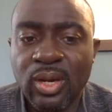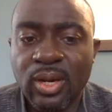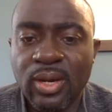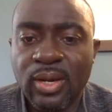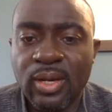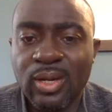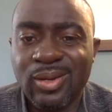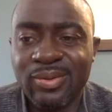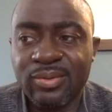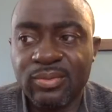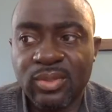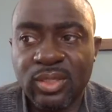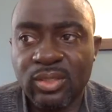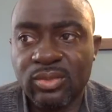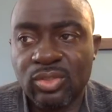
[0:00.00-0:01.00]

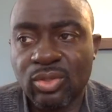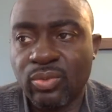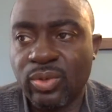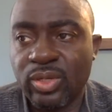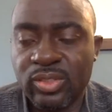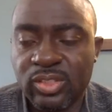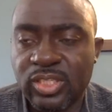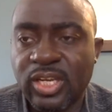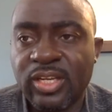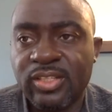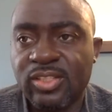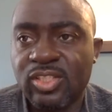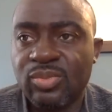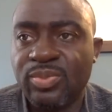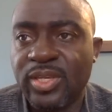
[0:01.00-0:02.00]
what
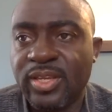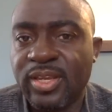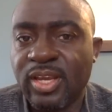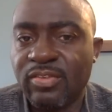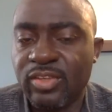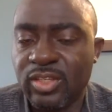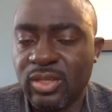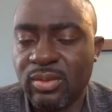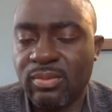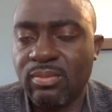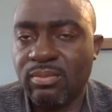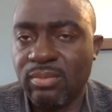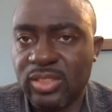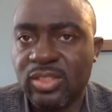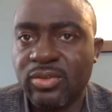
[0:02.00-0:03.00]
challenges being having the
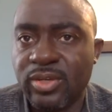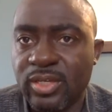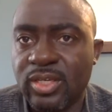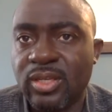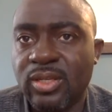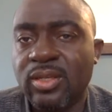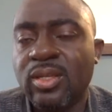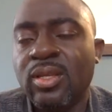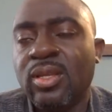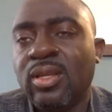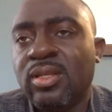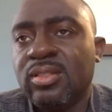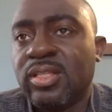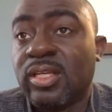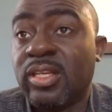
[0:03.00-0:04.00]
material and the
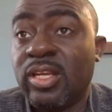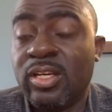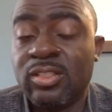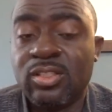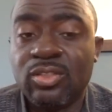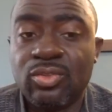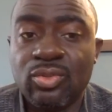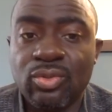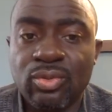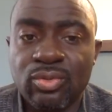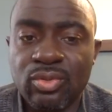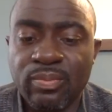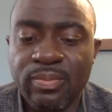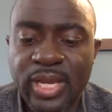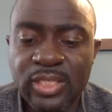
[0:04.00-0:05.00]
technology to
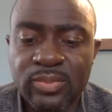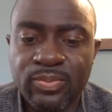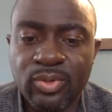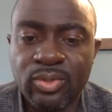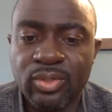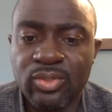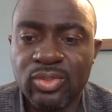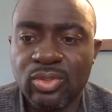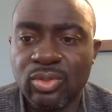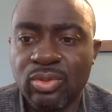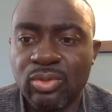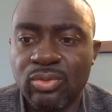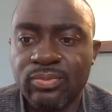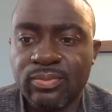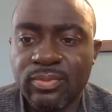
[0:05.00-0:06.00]
mass produce,
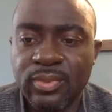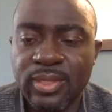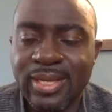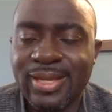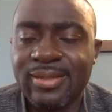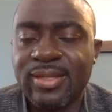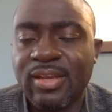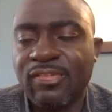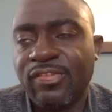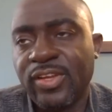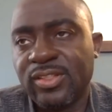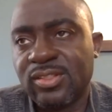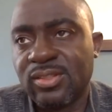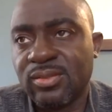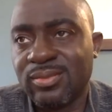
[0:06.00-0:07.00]
so that
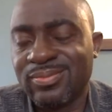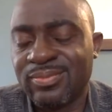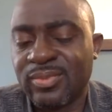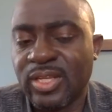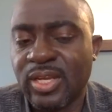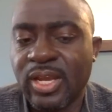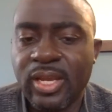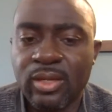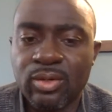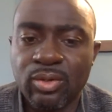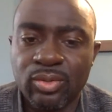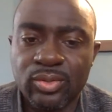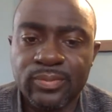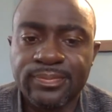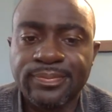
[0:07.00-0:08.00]
affects the high
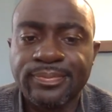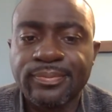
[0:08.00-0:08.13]
cost.